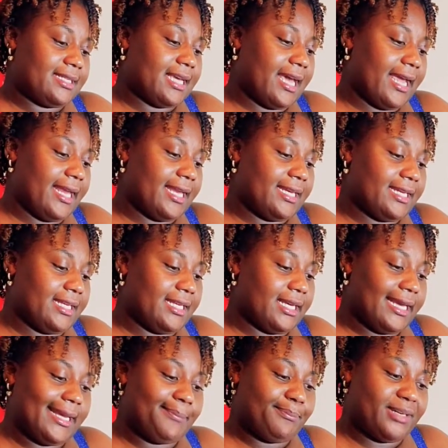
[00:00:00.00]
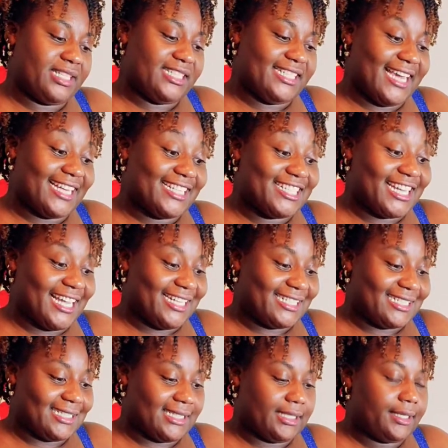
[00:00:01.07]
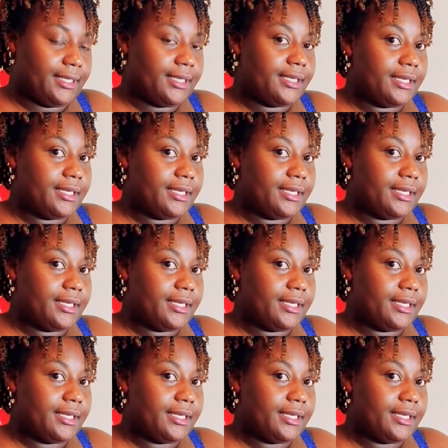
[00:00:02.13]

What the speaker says: tightly, but yet gently.